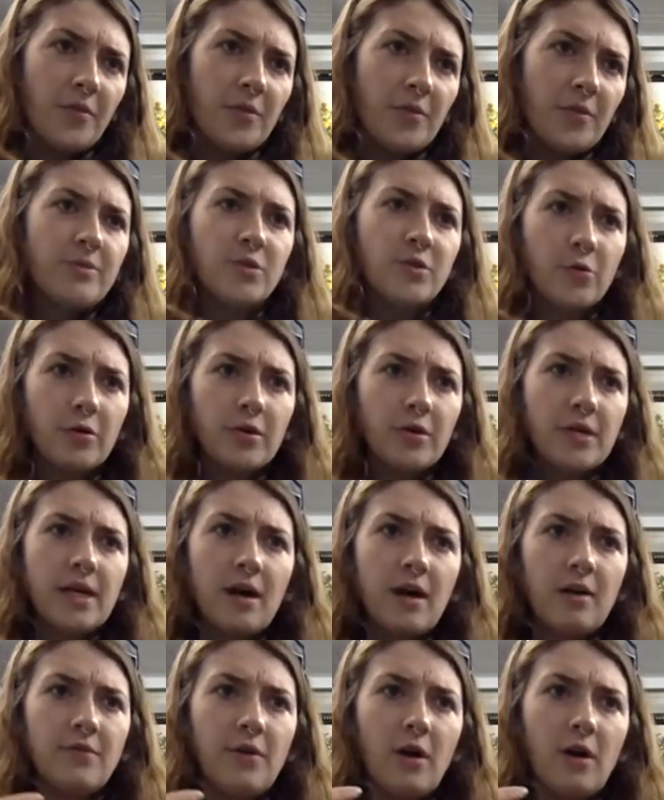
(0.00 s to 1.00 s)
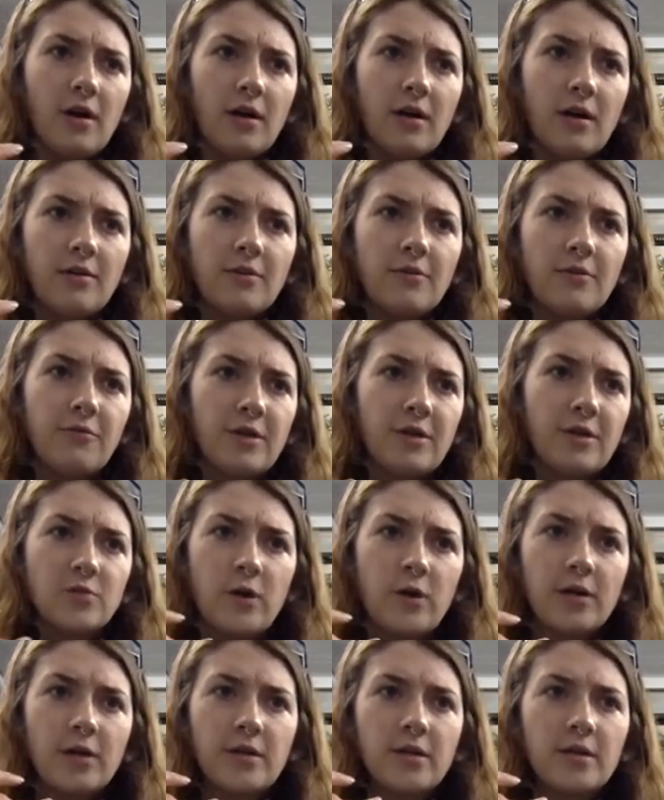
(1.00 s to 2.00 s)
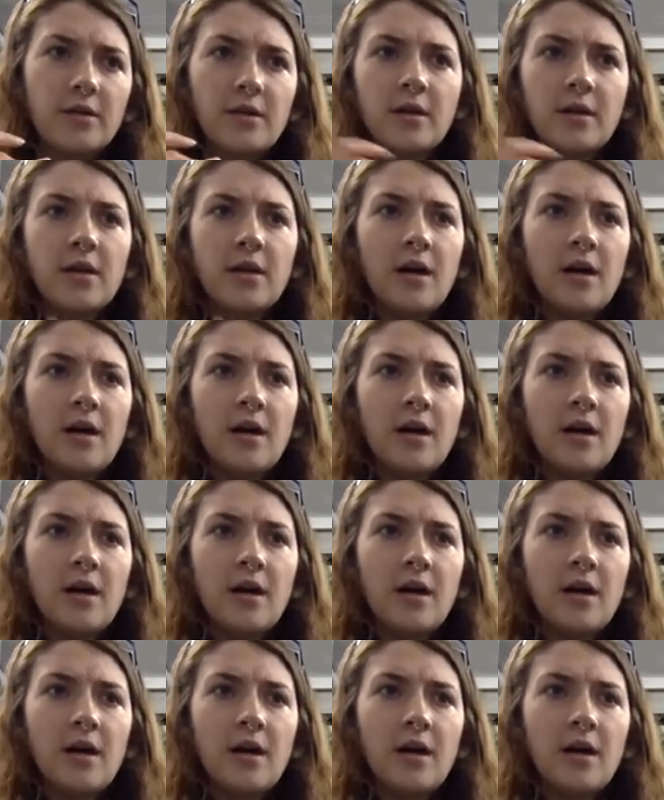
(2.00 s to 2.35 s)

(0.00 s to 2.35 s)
The majority of our fresh water